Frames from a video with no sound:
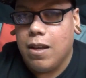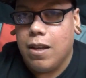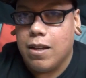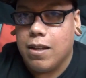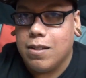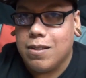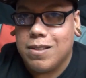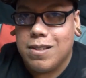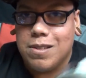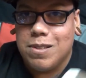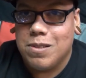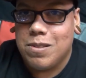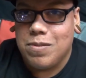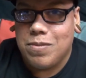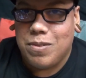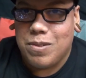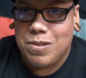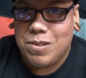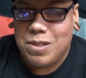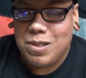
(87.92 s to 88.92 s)
I guess because it's a
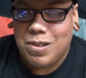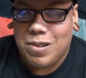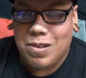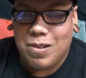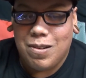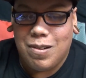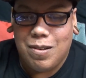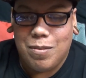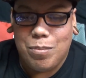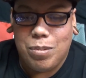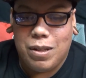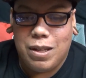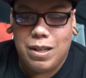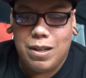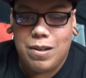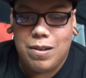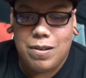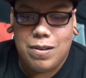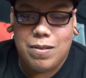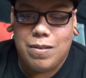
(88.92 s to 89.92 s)
virgin alcohol
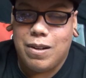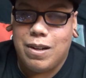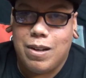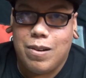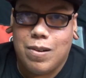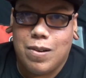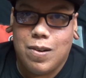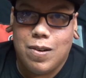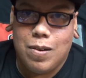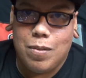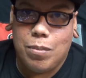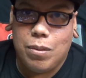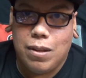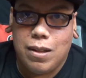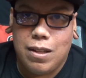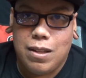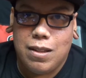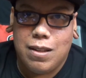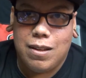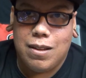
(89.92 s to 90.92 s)
blend or an alcohol
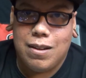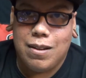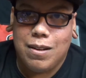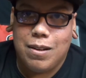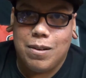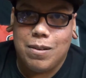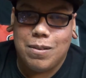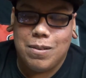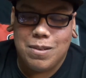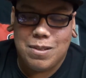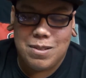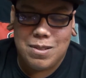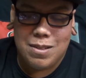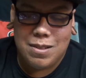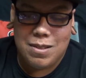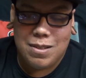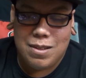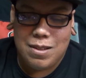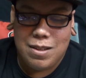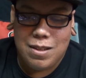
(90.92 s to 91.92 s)
blend that, you know, it's a
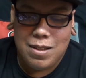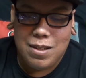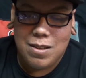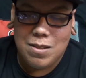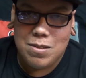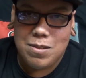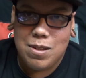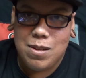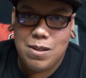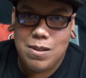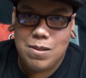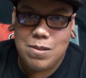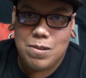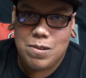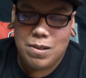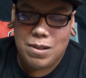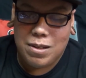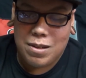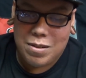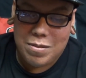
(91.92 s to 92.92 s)
sin to
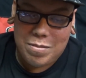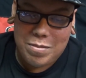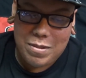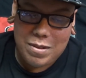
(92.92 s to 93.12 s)
drink.